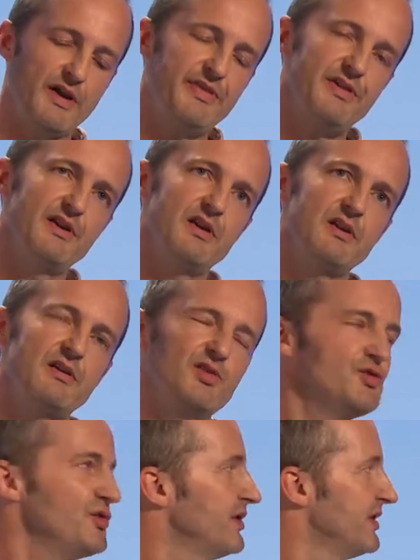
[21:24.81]
I think
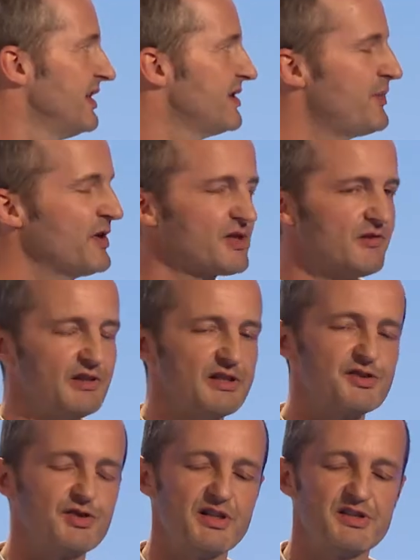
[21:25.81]
this picture
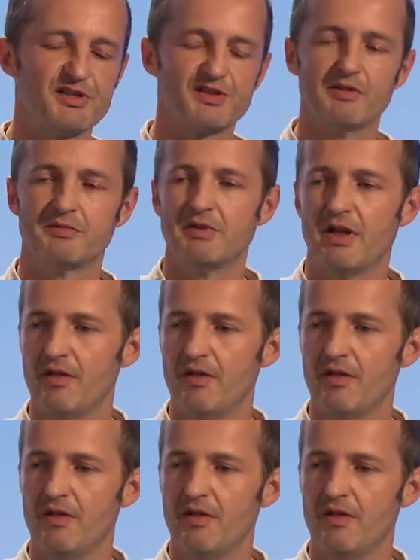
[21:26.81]
illustrates is that